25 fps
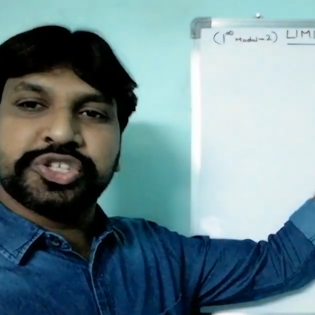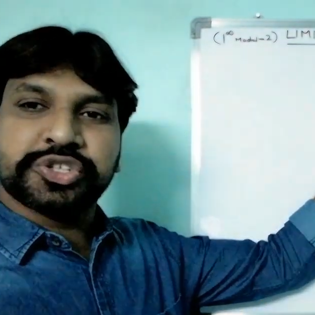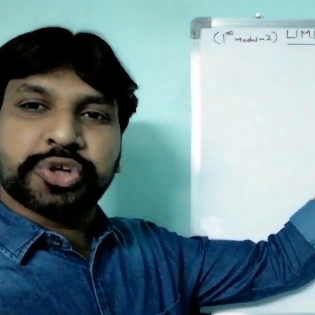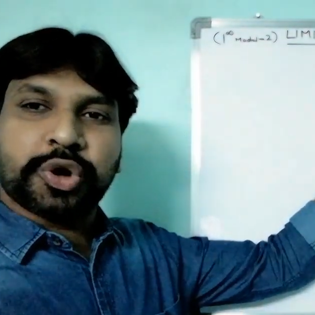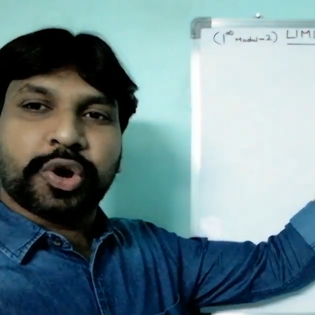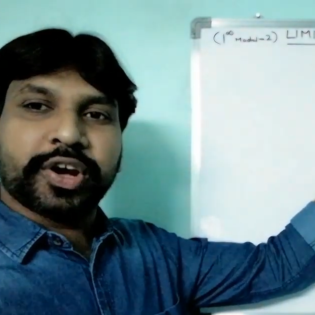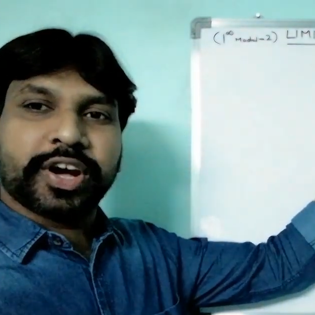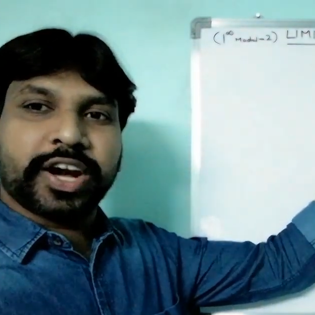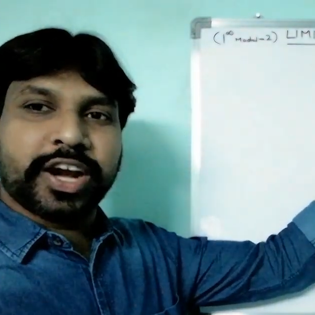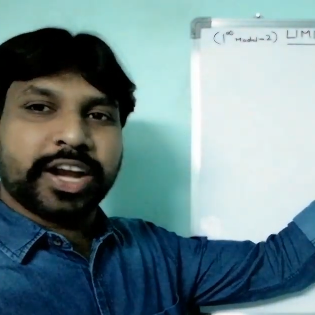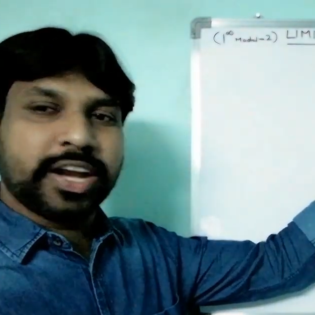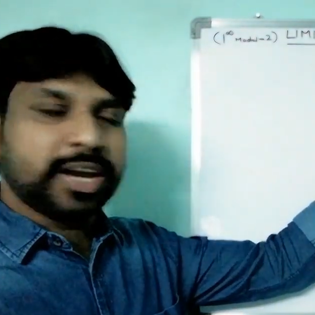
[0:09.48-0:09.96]

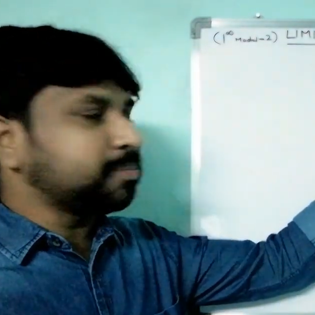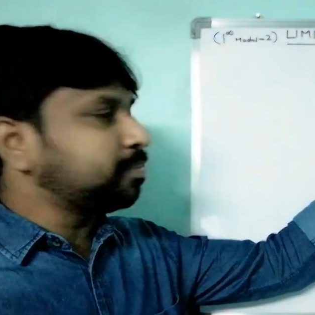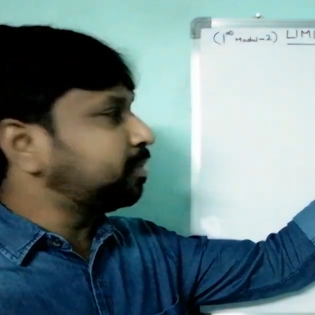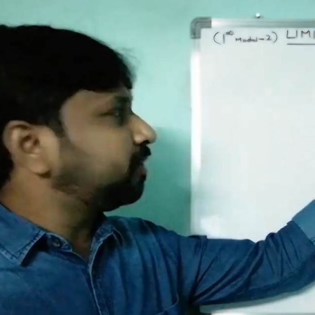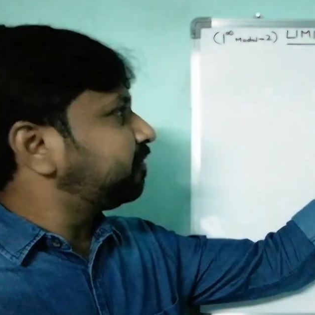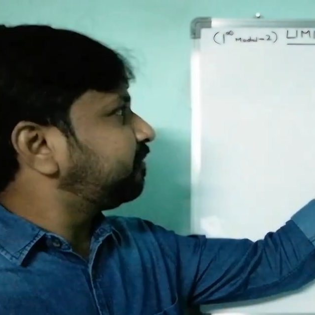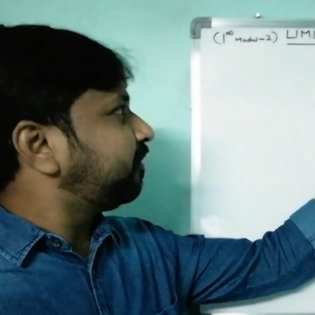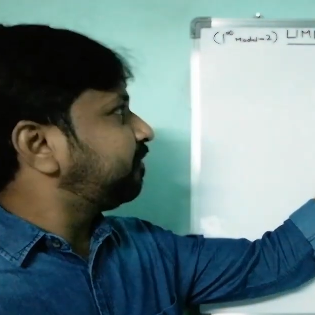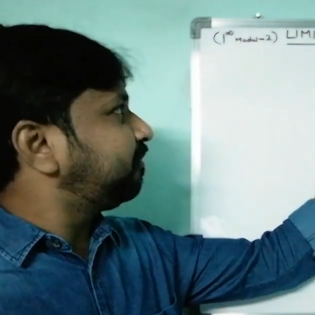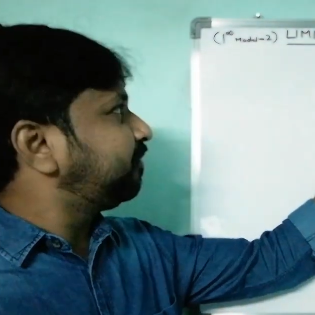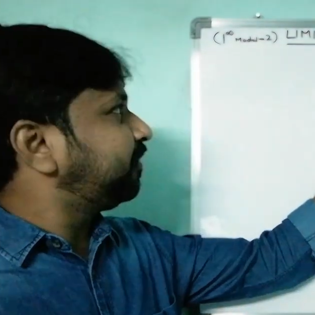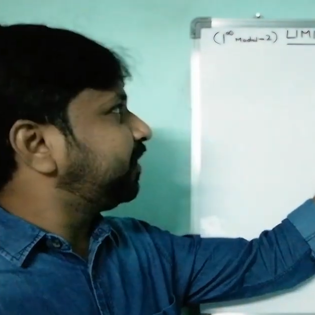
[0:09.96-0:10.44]
shortcut
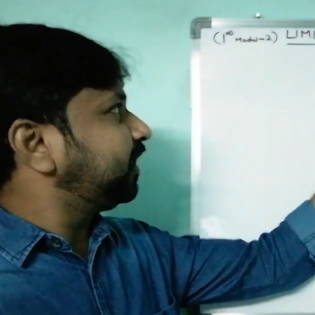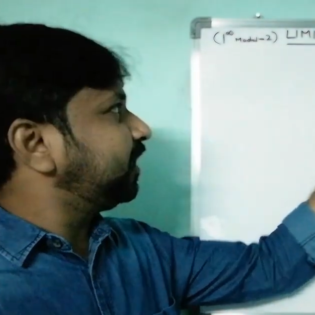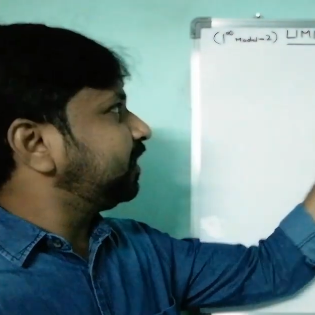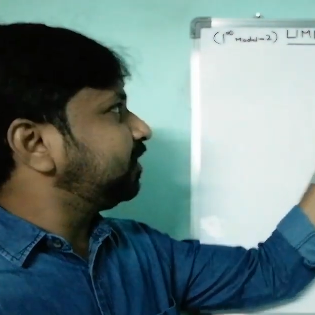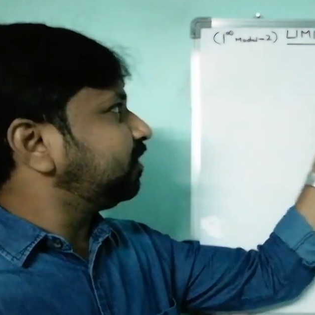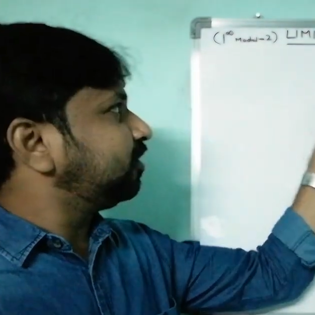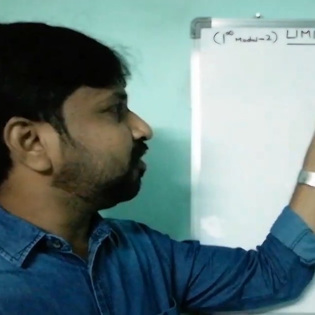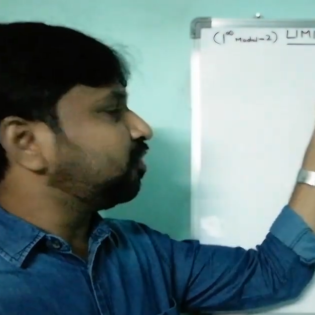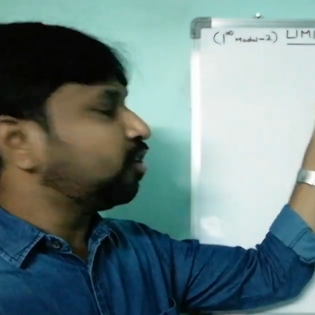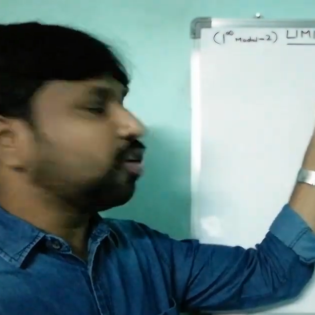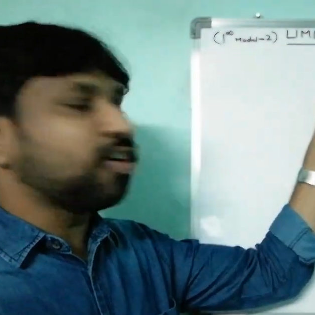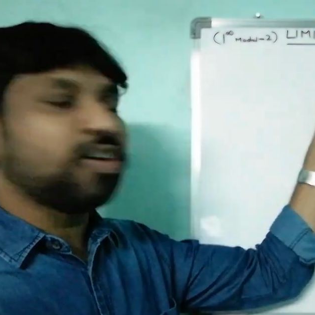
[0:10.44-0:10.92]
number
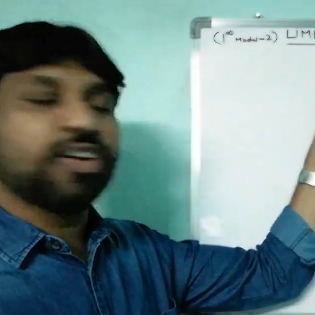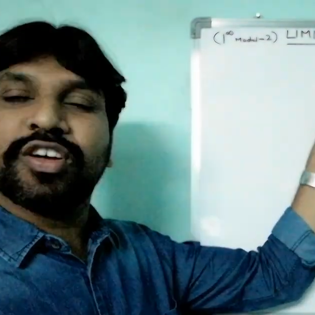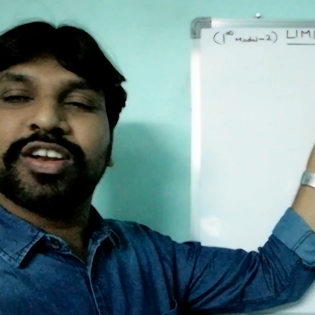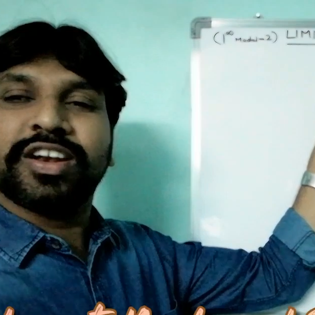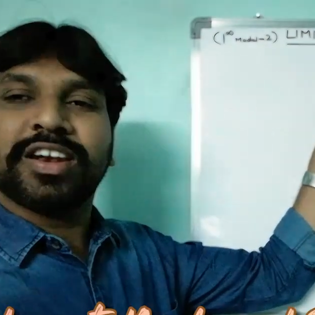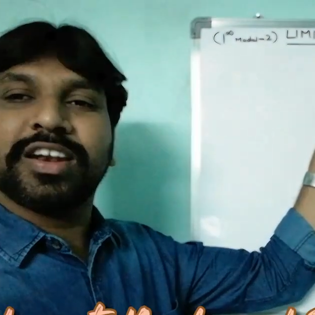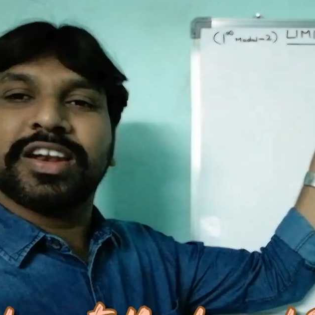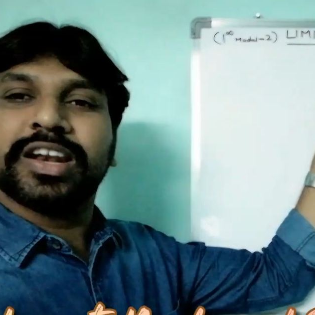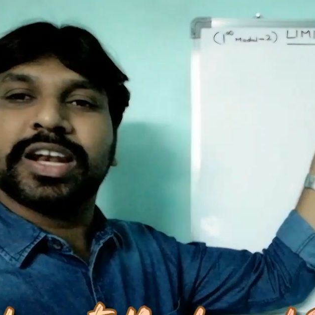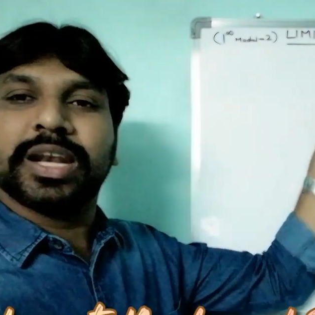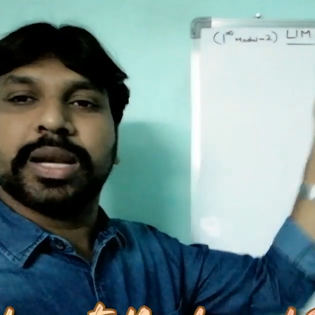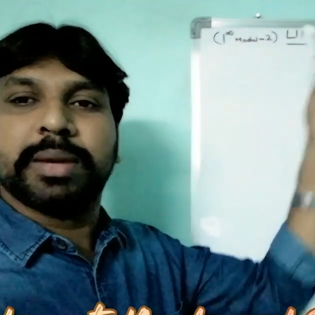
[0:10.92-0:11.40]
fifteen
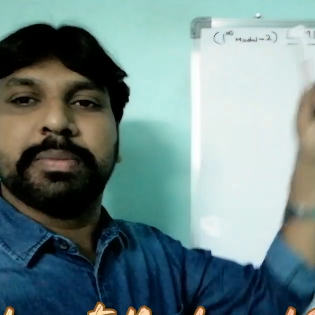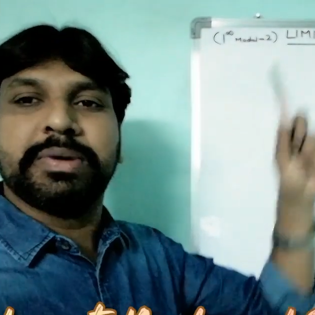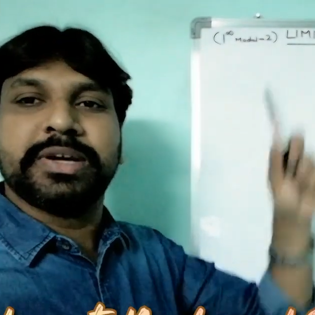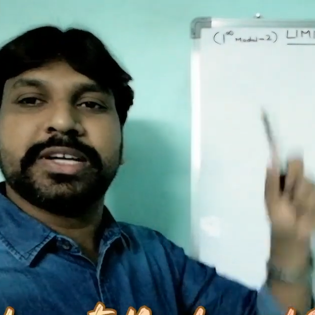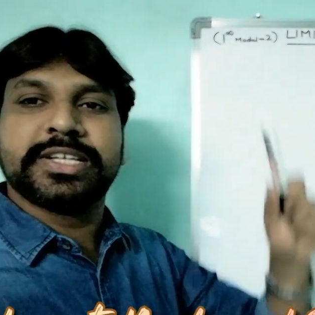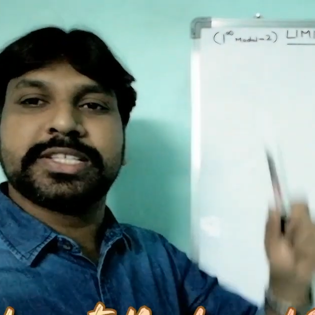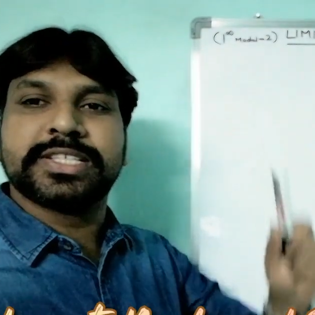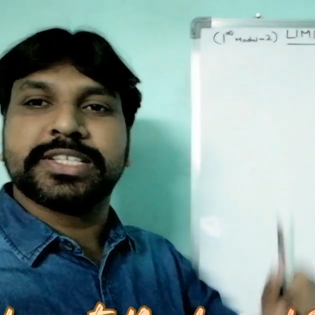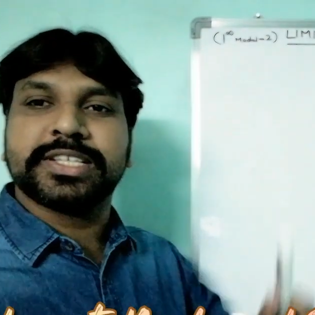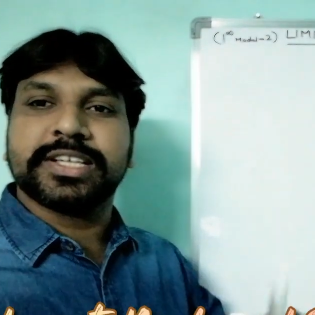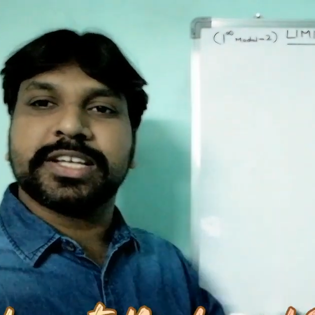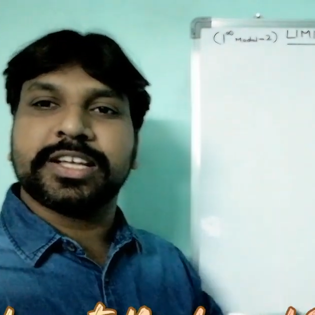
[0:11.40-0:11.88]
on
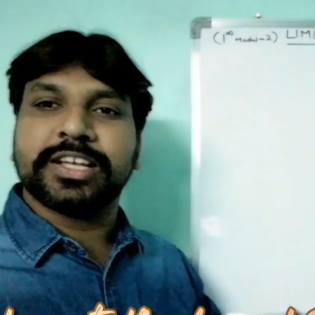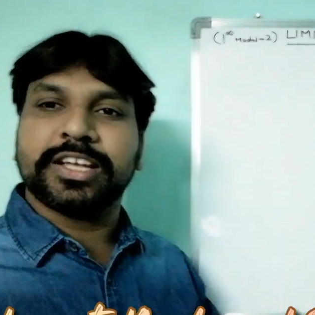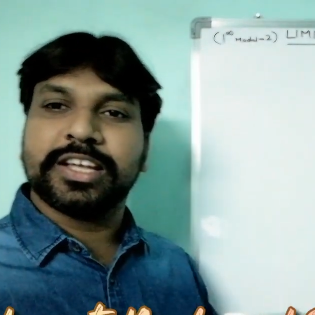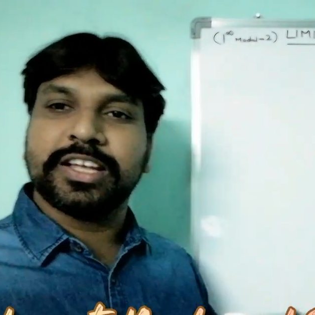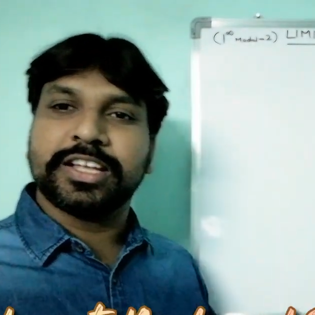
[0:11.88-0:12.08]
limits.